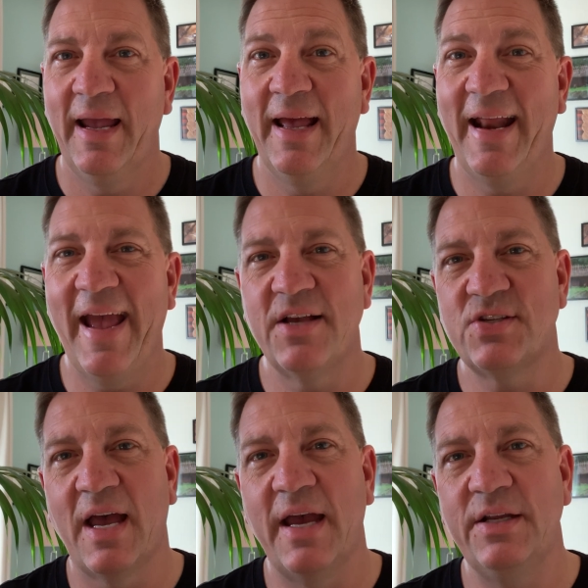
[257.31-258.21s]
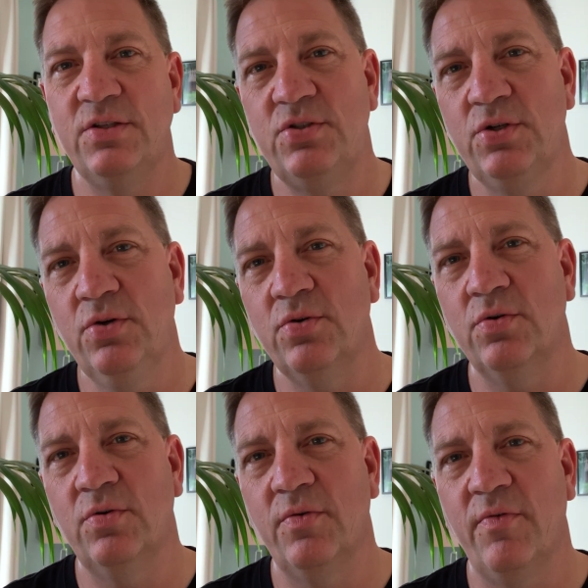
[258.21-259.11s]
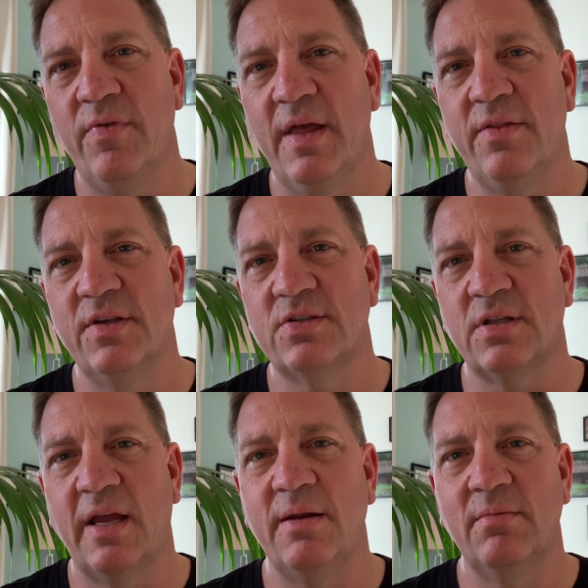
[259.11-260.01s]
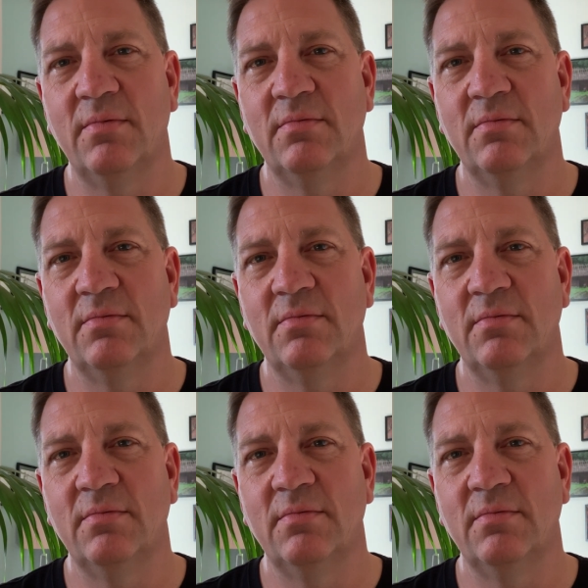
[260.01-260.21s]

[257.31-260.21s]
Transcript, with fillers: And as I do, then this light